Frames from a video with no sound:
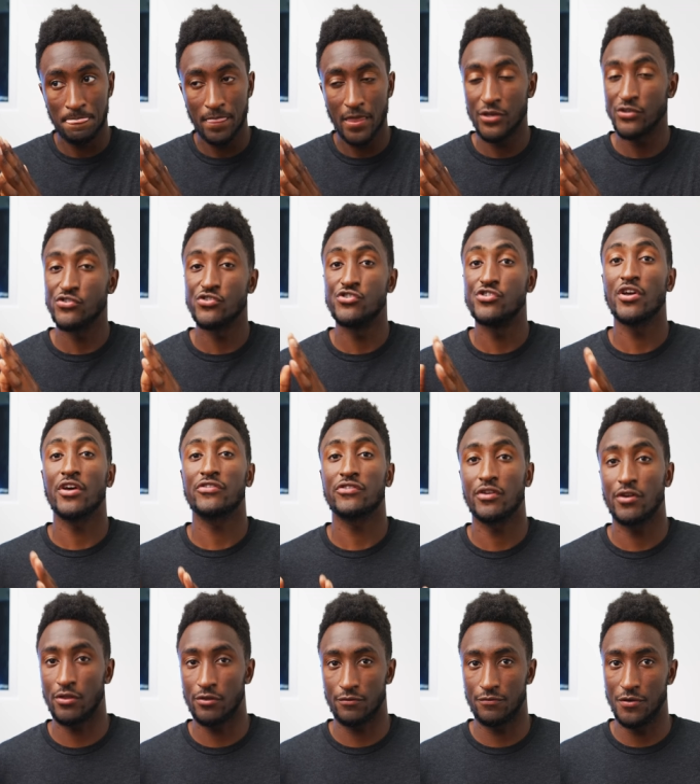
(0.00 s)
is just
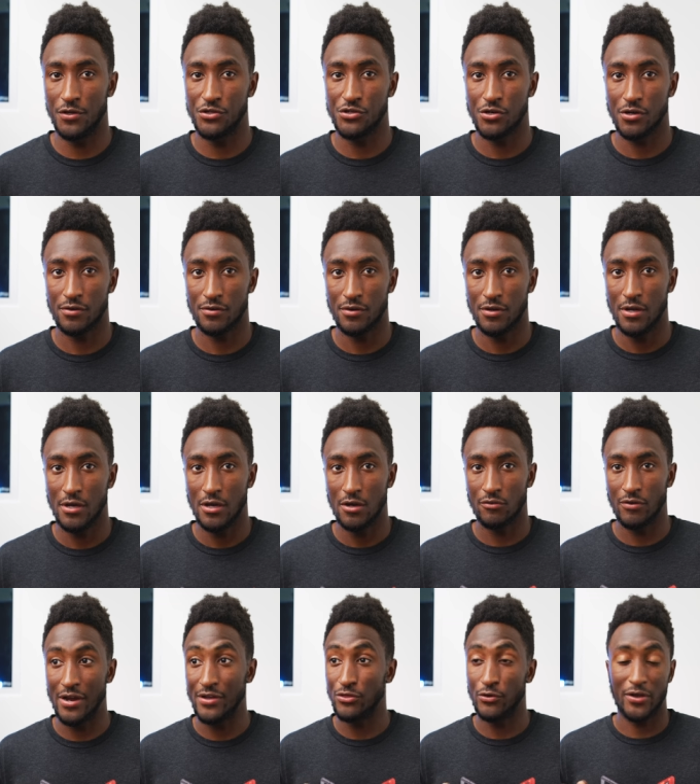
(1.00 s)
another feature right?